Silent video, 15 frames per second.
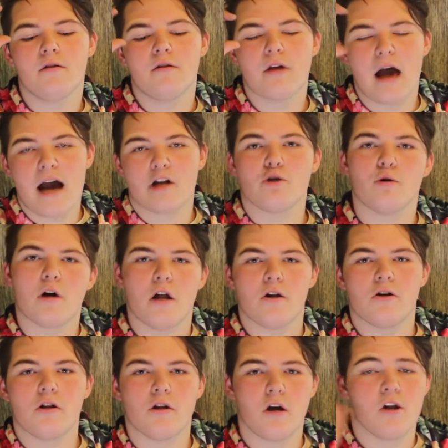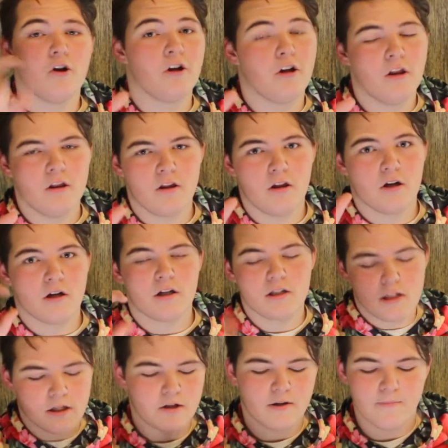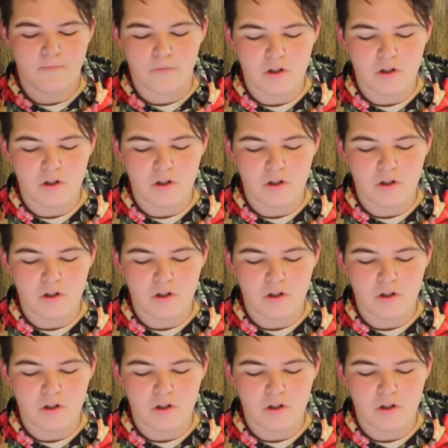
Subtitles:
the actual color to the color of the concealer.